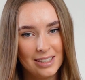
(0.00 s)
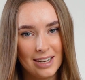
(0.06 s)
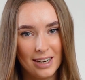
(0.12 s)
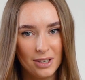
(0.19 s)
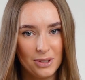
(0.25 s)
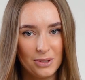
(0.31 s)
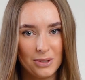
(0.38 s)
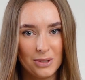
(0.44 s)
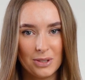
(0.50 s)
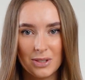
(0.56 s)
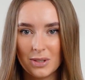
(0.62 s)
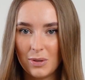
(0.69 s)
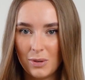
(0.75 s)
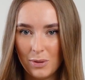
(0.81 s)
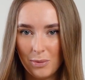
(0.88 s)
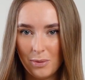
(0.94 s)
leather
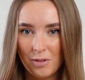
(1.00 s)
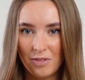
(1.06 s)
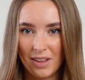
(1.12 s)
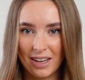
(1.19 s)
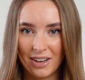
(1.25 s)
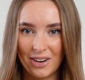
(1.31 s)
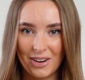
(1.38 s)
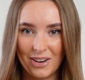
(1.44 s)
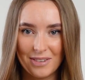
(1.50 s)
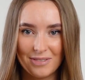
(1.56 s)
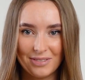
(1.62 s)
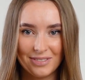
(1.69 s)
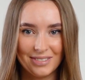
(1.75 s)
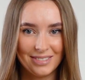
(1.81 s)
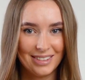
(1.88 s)
goods, who do we think of?